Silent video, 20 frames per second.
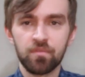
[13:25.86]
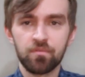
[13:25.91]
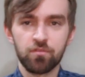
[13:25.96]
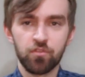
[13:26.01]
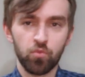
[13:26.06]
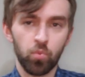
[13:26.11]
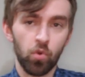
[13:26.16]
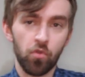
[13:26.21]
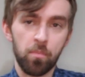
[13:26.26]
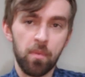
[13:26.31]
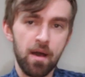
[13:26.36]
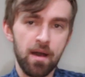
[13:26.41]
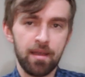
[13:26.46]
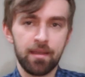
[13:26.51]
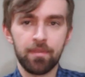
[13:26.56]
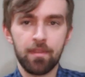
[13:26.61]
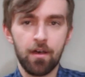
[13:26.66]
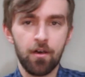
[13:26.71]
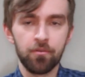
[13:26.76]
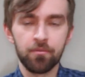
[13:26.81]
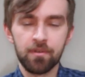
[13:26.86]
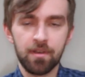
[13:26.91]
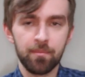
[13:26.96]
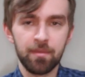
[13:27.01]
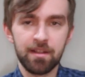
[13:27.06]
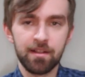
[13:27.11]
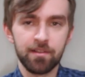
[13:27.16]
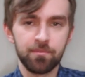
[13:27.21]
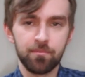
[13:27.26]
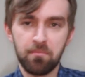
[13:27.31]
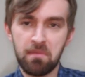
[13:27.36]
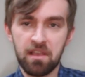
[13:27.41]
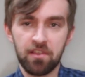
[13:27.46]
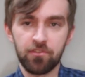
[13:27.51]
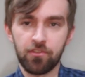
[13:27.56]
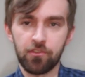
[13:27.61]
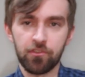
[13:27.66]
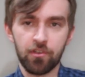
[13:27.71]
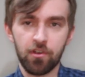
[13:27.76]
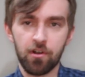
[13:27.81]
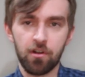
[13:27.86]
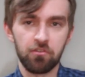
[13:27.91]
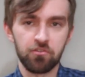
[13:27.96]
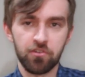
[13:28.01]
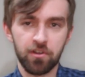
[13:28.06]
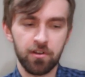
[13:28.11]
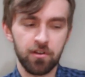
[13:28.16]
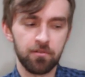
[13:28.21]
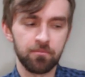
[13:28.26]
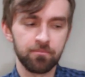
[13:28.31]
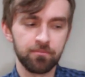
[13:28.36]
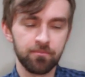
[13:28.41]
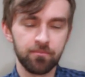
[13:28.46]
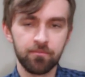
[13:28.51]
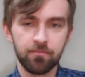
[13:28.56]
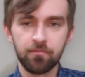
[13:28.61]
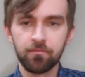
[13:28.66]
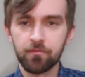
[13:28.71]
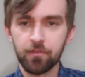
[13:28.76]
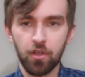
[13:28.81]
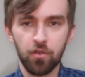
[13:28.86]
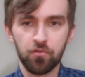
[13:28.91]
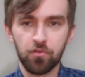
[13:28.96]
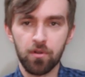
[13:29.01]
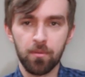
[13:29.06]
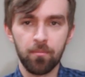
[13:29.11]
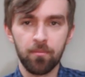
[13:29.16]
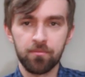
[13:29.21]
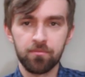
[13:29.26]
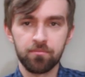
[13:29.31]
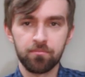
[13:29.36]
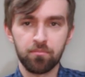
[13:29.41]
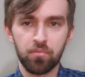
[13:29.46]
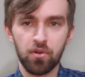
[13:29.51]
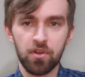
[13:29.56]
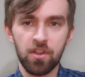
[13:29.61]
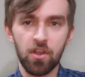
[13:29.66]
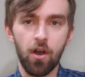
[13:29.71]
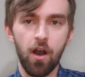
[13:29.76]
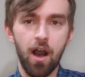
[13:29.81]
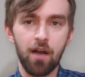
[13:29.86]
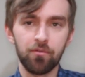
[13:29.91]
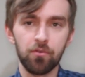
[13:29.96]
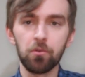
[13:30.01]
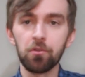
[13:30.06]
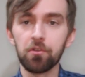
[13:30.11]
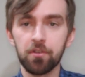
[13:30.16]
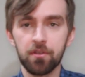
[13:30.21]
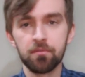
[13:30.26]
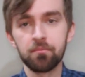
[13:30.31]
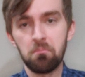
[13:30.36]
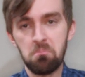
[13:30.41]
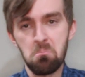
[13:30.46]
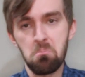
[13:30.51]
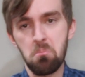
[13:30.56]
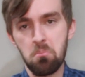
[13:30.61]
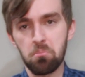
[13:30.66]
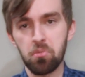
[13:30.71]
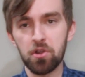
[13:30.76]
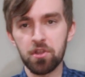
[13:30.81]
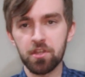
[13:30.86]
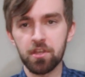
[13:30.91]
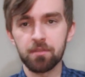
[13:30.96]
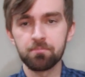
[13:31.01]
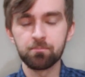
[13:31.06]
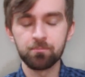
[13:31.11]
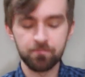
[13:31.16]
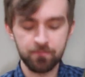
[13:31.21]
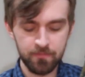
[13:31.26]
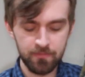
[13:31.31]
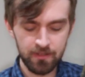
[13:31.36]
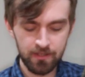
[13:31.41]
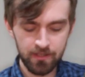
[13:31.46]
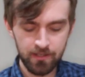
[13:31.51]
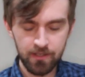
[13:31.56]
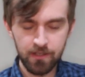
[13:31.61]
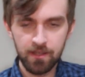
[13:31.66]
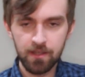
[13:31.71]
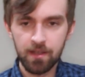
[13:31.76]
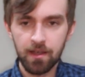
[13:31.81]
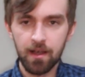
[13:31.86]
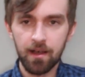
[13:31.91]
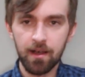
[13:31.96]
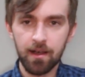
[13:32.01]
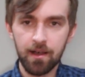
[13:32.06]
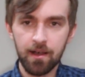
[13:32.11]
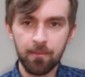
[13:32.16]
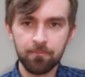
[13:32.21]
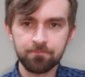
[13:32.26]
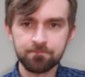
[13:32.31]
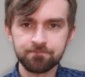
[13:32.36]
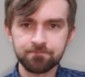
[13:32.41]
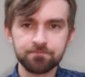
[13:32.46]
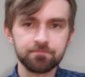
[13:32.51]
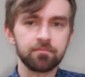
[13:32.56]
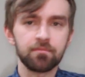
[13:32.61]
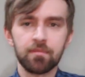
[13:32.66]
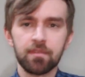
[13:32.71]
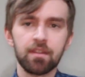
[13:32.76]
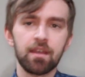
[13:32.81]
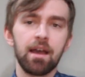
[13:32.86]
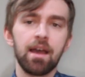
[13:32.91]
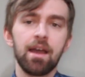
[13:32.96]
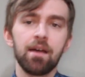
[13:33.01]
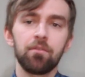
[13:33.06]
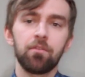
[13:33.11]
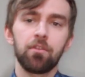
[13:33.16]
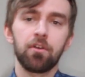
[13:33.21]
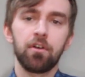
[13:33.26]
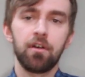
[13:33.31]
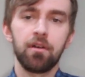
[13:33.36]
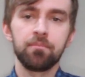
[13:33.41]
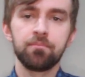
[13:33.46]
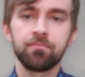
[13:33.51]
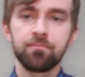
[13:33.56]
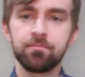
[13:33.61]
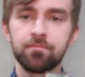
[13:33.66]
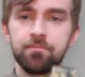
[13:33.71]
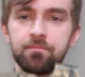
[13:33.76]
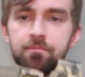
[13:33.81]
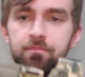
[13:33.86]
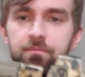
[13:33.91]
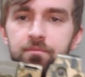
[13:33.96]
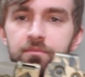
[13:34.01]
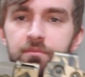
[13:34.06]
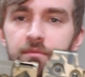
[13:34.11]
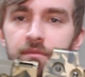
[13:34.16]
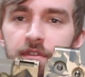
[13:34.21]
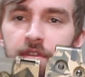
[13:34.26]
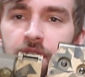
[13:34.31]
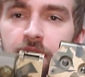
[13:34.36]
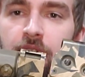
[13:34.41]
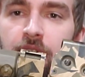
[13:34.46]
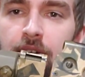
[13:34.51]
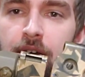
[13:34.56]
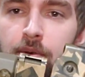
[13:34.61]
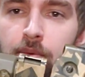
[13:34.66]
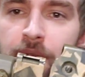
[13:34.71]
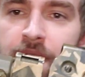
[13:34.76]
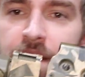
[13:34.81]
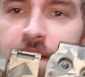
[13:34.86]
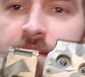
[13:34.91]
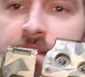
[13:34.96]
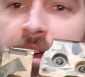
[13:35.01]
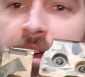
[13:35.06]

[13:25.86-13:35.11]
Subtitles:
It's worth buying, though. I mean, it makes the Scar trigger go from pretty awful to pretty good. I have the Radiant